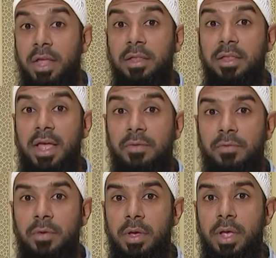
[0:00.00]
and
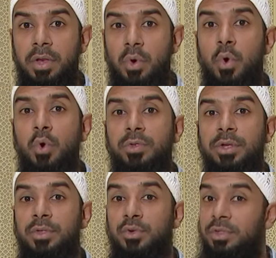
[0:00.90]
death in
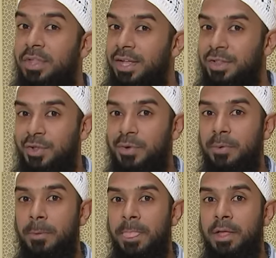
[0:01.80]
order to test
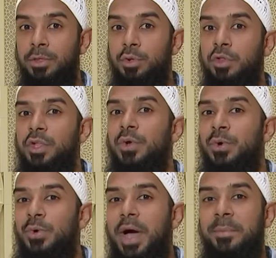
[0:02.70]
you, to see
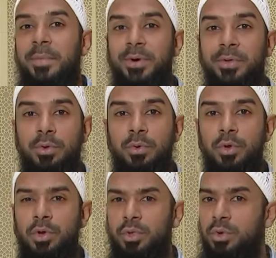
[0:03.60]
who among
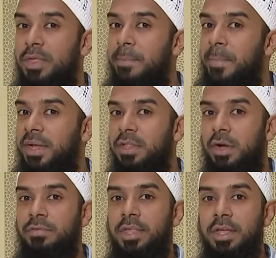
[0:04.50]
you do the
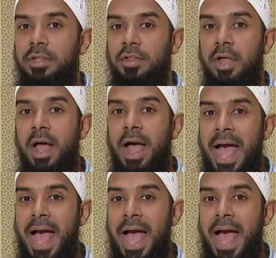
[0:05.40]
best of deeds.